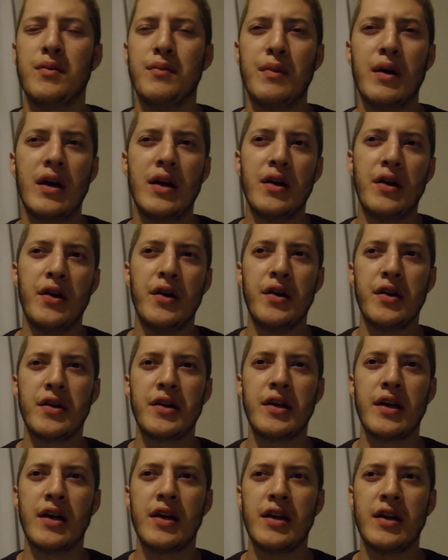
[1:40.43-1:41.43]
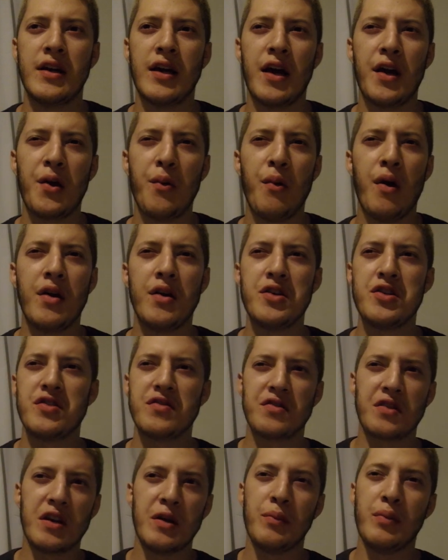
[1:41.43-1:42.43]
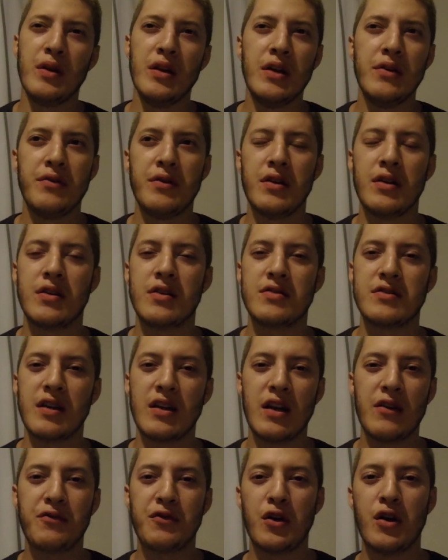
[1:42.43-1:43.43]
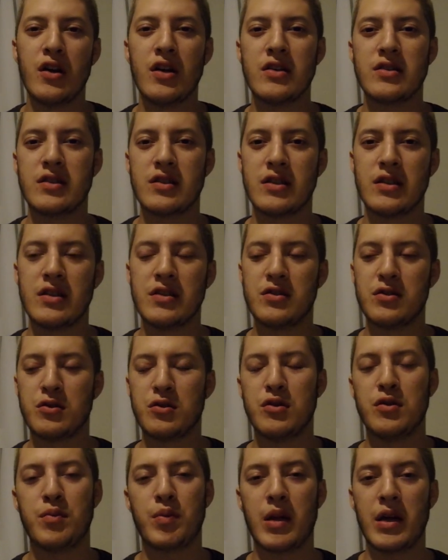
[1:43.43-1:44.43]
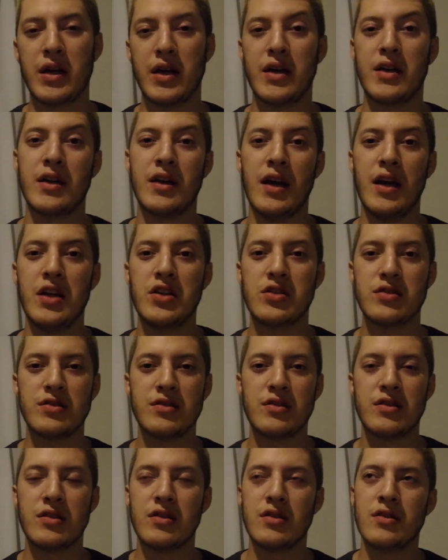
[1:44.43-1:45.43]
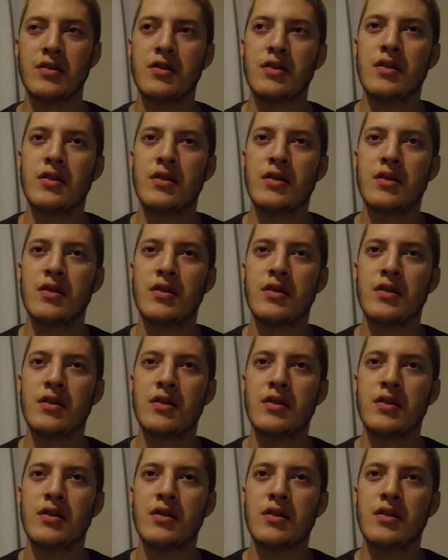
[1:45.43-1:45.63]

it might hurt again, and I don't want to just keep leaving because I left early today to go play at an agency.